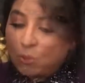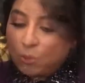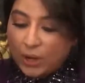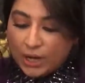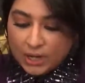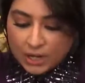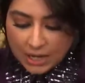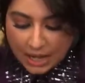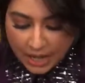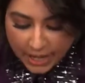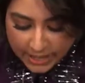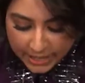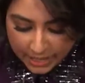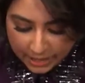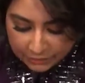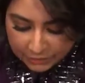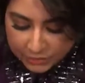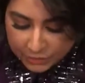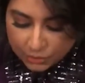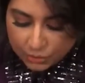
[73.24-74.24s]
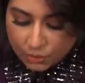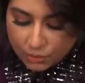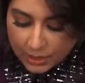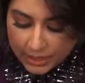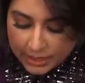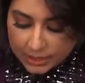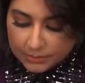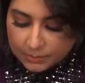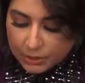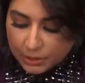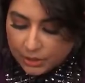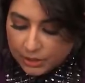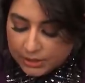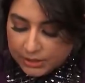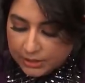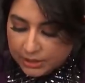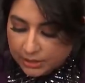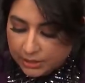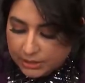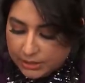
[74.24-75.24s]
Well, I have to wait
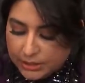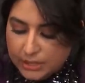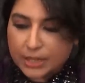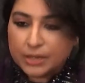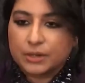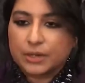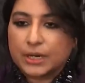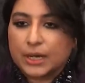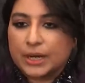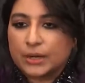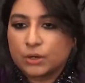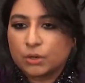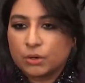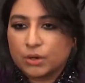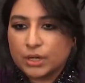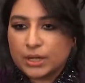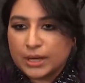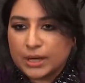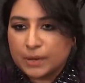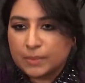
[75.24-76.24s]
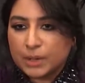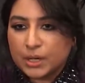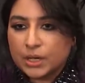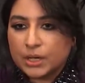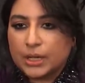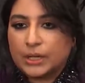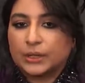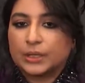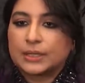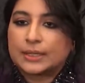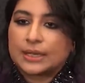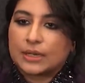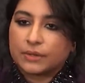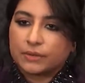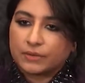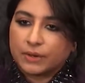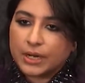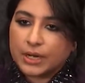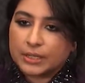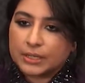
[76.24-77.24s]
because there's another category that I'm in the
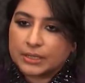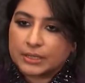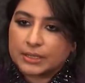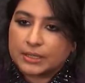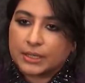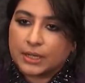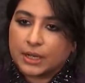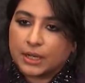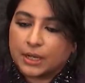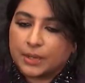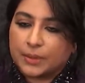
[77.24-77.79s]
televised